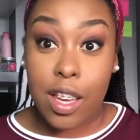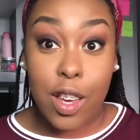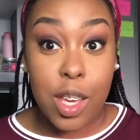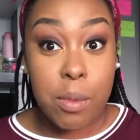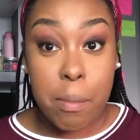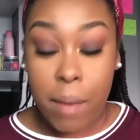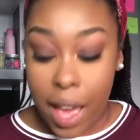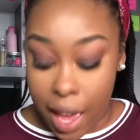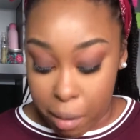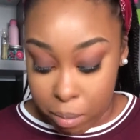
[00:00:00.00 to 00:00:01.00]
girl, you be
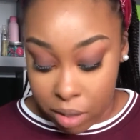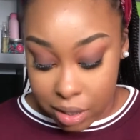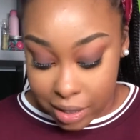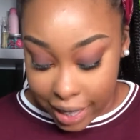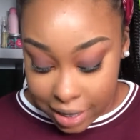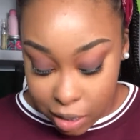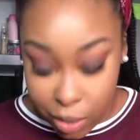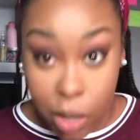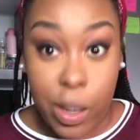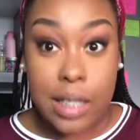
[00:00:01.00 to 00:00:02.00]
mad, but that's how
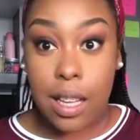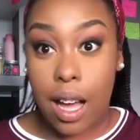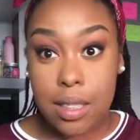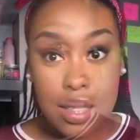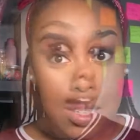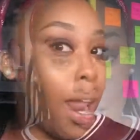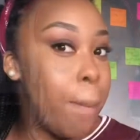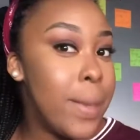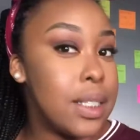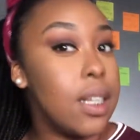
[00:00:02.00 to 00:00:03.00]
they went on. All
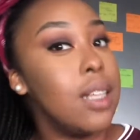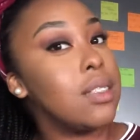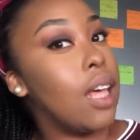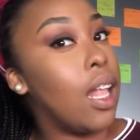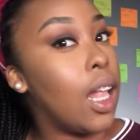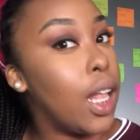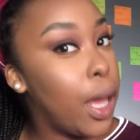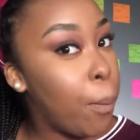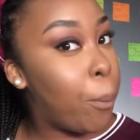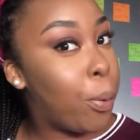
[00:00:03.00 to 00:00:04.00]
I'm missing is the lip.